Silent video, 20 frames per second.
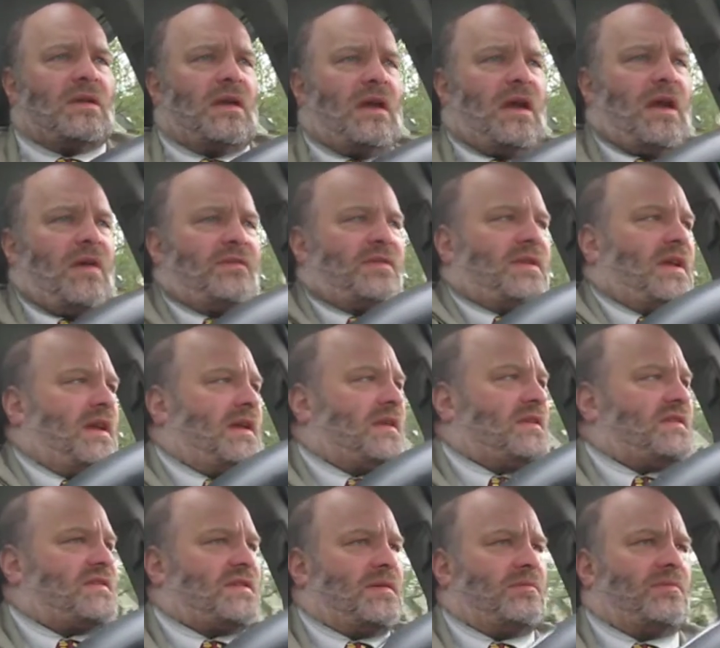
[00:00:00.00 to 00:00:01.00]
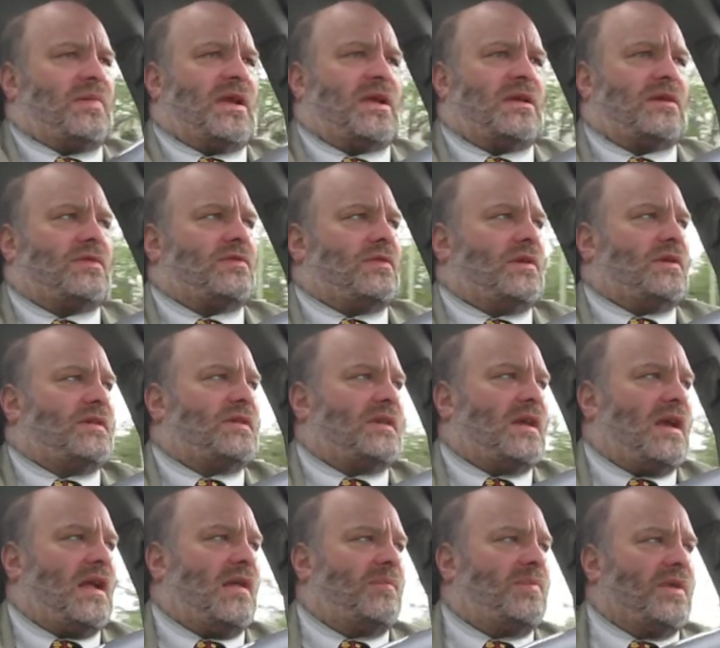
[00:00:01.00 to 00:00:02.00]
I have taken some Benadryl to
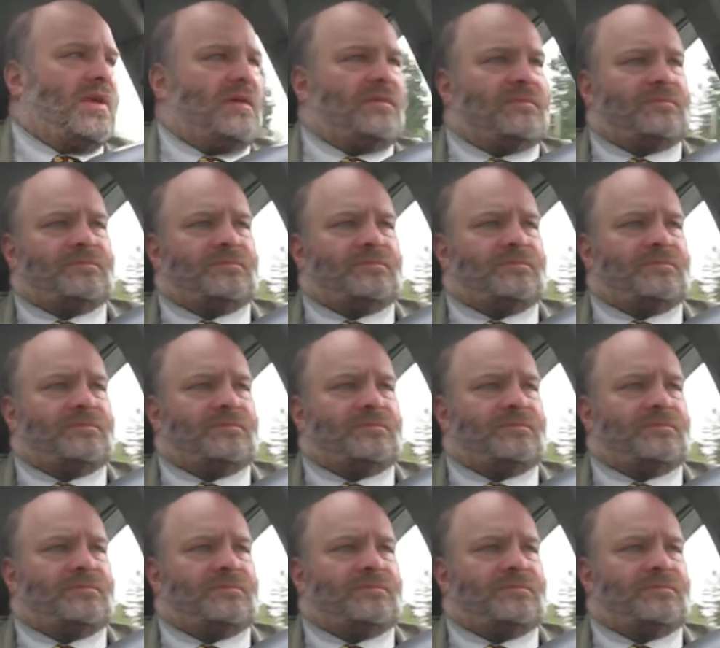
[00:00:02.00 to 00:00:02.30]
help it,